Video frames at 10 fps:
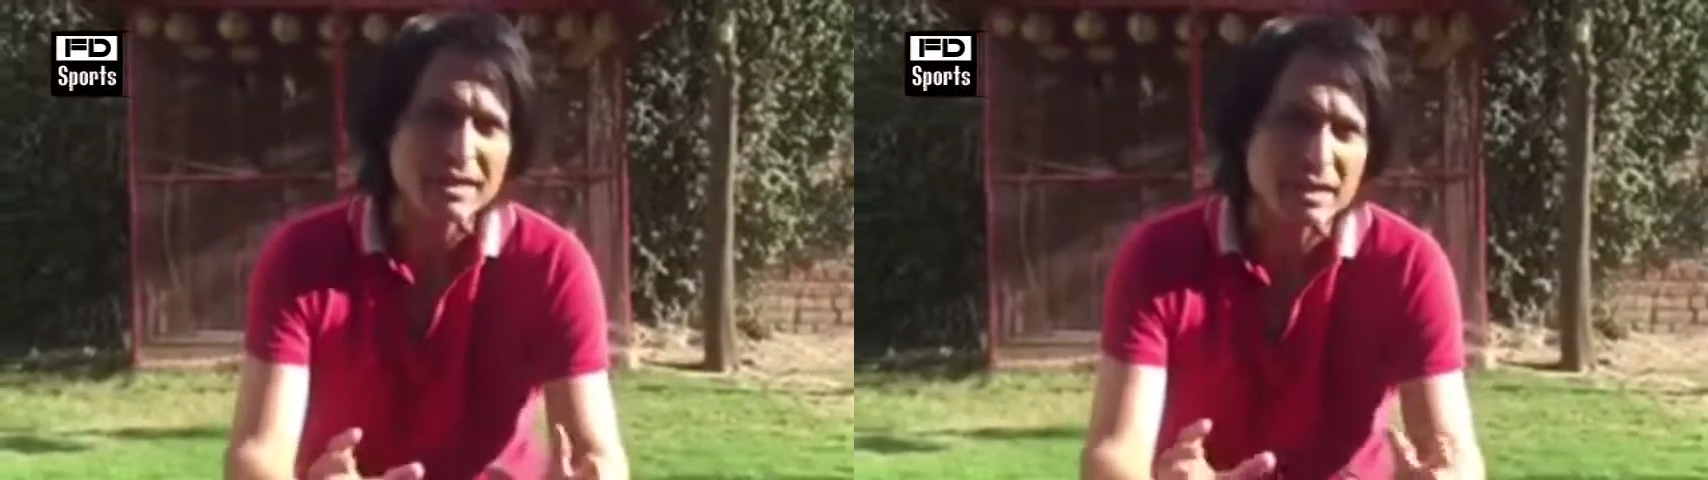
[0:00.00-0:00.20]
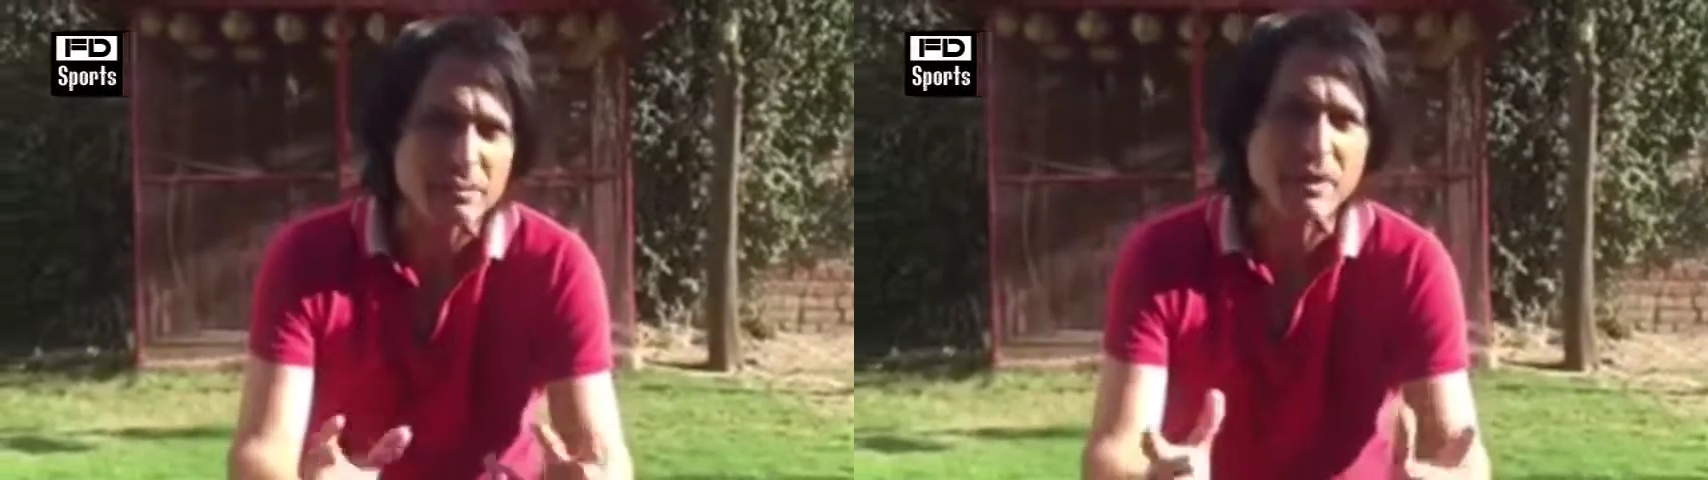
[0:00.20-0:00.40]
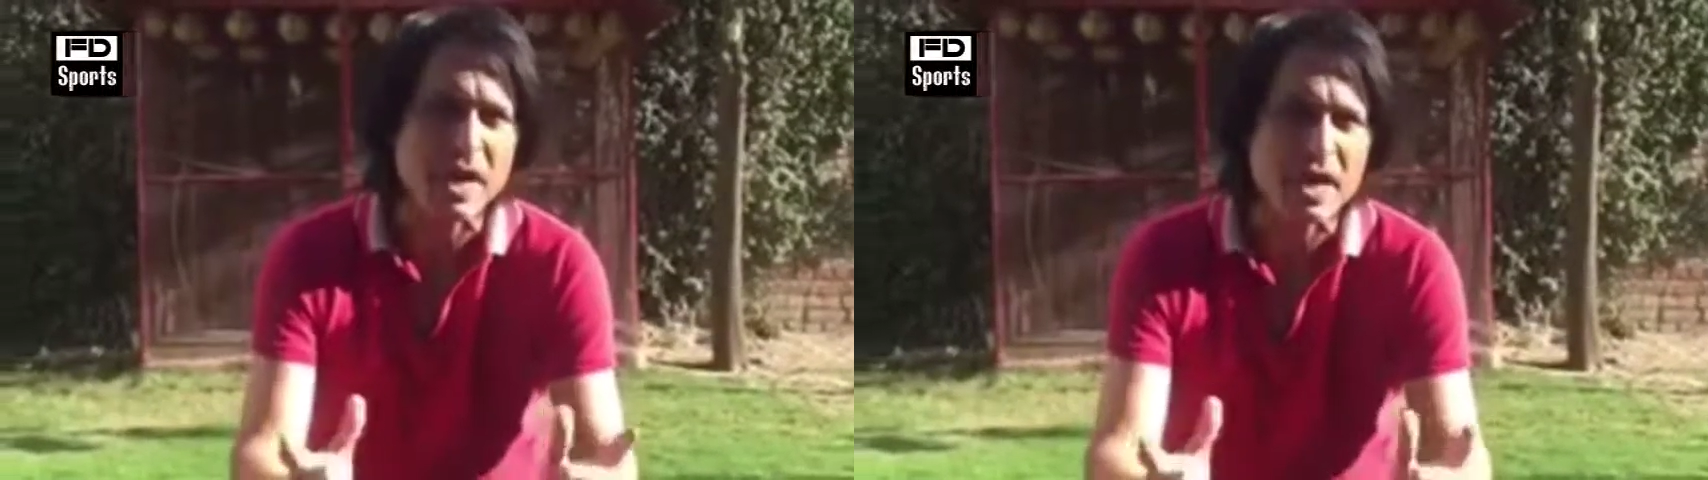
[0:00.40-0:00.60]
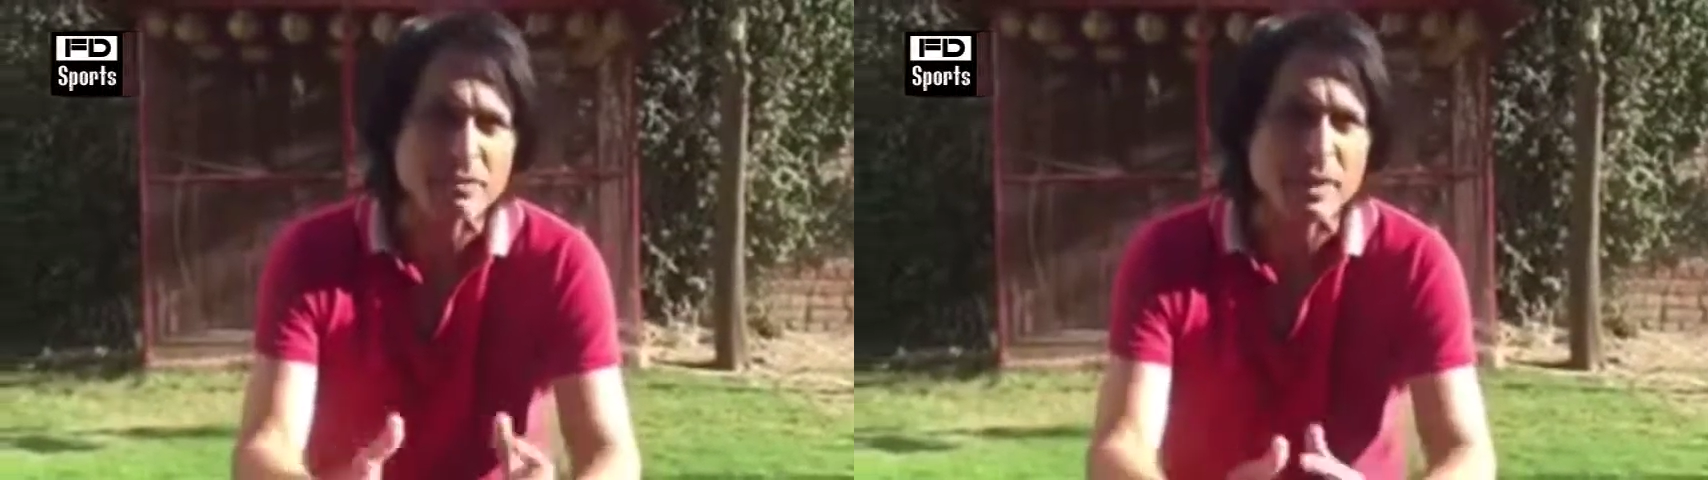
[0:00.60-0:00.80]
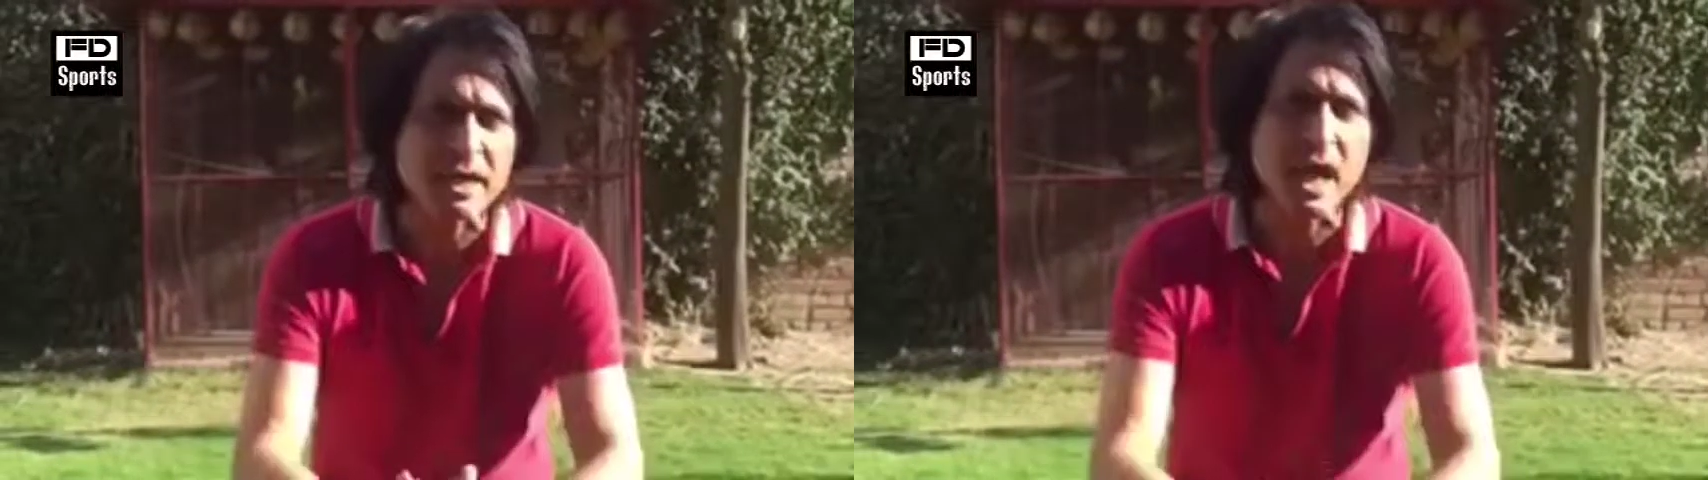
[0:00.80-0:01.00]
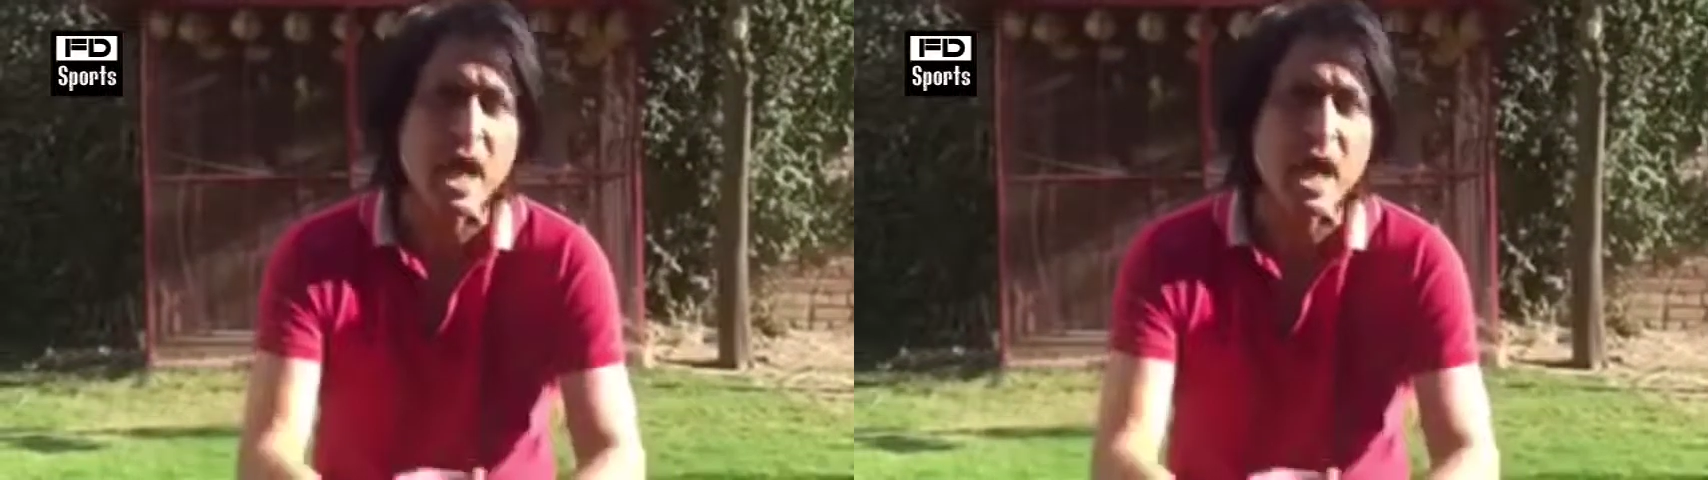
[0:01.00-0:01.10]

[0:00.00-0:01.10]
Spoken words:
surprised by the